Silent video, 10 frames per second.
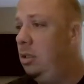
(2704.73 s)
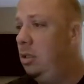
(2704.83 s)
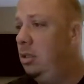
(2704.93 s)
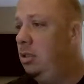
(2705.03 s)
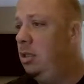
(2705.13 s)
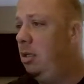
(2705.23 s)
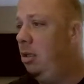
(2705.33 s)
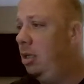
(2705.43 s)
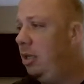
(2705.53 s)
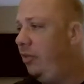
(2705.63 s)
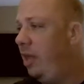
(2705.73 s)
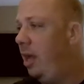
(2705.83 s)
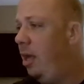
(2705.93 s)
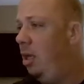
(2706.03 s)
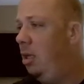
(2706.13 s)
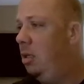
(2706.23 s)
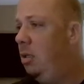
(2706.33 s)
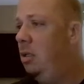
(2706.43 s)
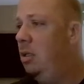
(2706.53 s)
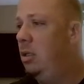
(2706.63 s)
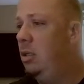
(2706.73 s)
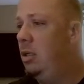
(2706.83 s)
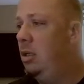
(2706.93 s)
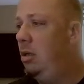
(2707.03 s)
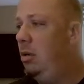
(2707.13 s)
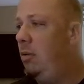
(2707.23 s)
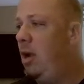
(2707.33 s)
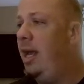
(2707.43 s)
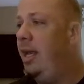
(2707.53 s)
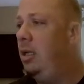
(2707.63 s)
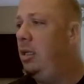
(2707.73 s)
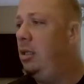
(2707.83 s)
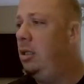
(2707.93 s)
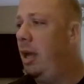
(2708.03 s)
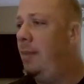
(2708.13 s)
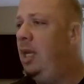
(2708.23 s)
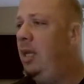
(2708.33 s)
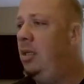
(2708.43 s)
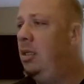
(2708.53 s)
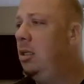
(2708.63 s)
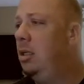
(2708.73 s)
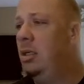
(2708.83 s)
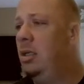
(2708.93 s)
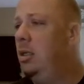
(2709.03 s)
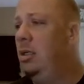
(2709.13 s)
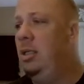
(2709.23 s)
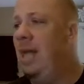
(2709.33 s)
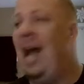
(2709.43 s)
Let's take a look at that. All right. I mean, not